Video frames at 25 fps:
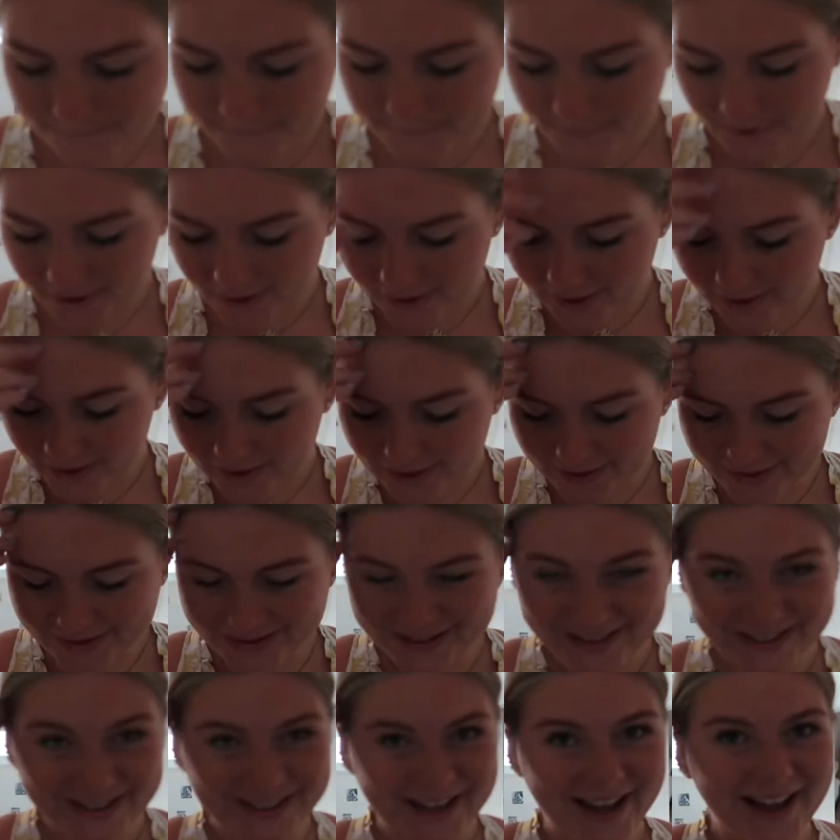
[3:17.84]
But
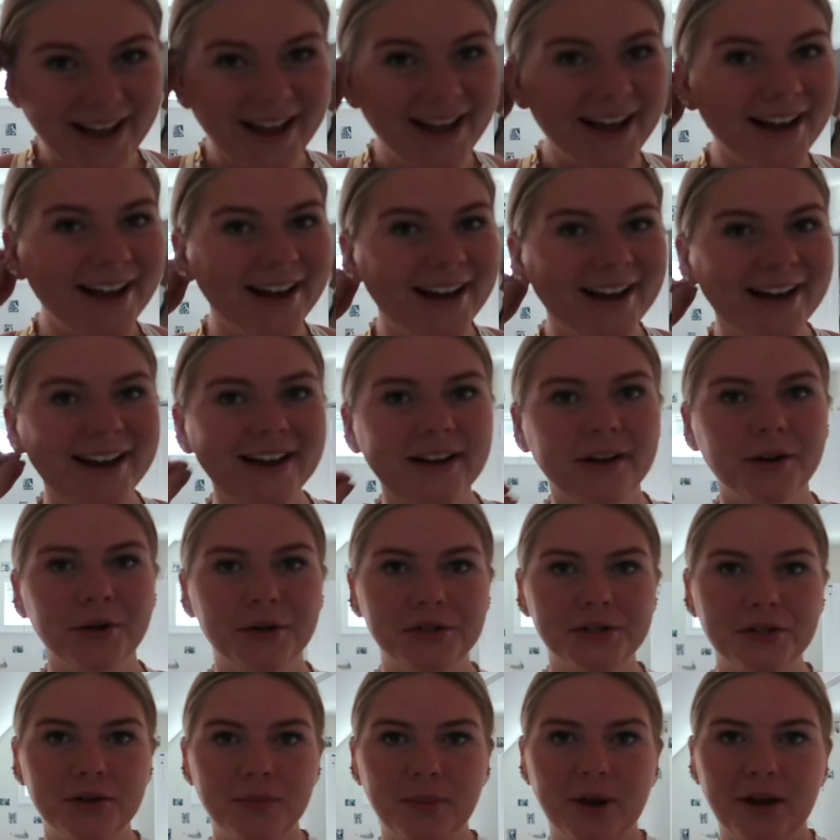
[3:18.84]
yeah, oh,
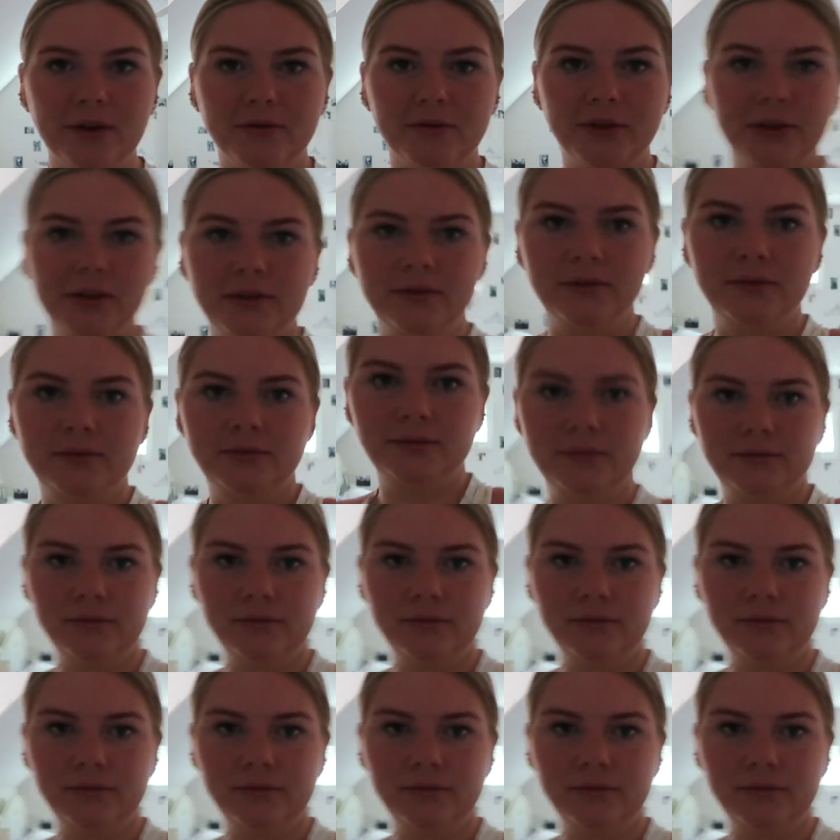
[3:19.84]
I should have my outfit.